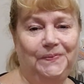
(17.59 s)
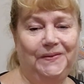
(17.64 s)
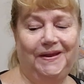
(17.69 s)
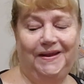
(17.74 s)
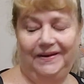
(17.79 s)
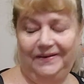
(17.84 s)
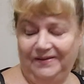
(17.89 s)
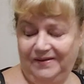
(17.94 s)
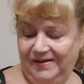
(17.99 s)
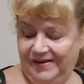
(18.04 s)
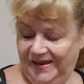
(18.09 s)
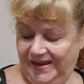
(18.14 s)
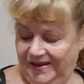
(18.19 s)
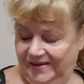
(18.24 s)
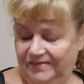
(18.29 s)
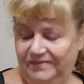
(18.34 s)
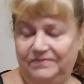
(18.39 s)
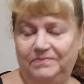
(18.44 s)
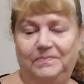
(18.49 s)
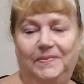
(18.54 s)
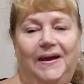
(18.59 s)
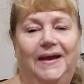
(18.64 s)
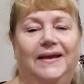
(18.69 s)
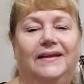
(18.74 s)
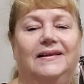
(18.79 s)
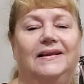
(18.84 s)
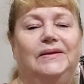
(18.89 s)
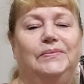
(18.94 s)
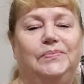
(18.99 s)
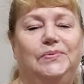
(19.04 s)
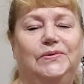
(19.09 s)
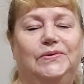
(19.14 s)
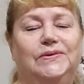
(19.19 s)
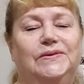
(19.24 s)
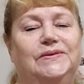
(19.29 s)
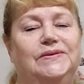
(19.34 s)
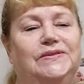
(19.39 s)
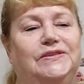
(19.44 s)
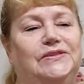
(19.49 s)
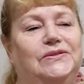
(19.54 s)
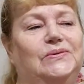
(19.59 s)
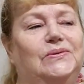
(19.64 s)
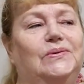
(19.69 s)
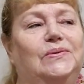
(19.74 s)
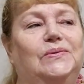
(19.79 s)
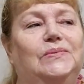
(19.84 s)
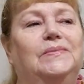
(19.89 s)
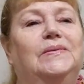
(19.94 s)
and I have badly bruised all